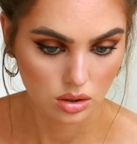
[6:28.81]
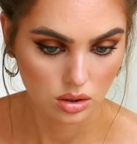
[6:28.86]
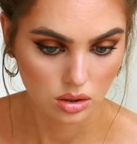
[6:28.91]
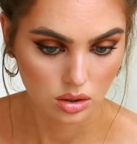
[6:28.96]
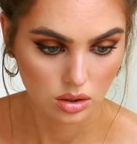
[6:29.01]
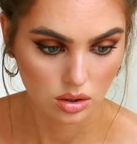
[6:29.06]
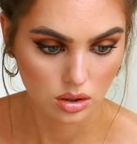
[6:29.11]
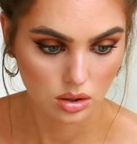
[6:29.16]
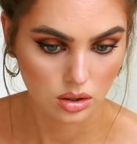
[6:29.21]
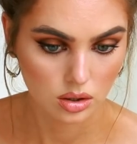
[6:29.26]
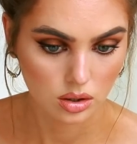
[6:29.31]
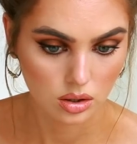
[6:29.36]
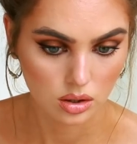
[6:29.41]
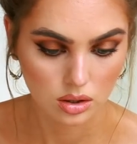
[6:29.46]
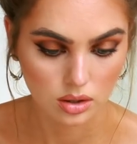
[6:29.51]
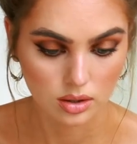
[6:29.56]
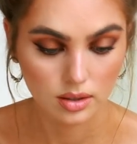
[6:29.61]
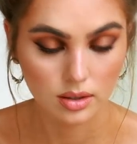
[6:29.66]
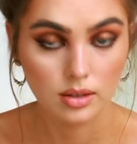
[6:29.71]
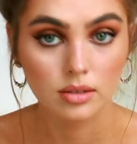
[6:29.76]
I'm
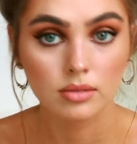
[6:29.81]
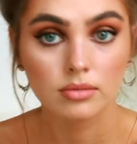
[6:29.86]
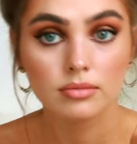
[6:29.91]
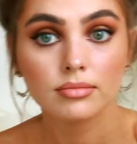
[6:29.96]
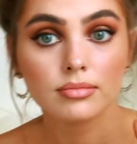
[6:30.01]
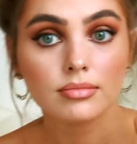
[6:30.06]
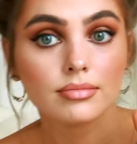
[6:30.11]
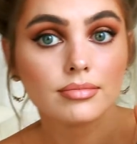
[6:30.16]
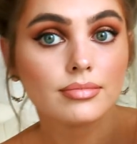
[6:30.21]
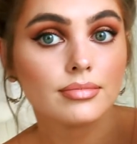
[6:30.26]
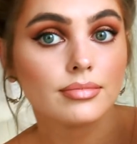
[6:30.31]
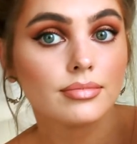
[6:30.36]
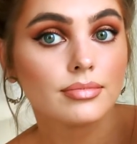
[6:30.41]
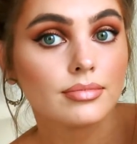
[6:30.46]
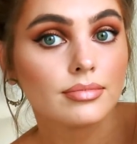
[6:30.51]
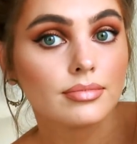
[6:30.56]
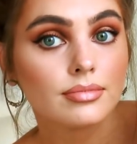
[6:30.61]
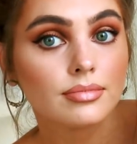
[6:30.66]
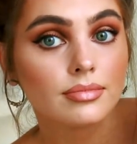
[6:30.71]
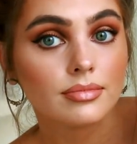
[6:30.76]
excited to learn more on
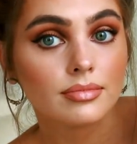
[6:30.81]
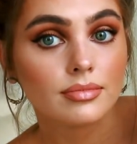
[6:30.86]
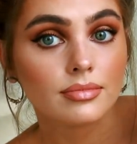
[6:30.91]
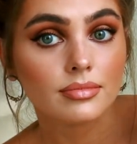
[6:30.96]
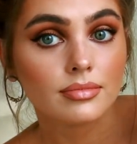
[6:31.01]
Skillshare.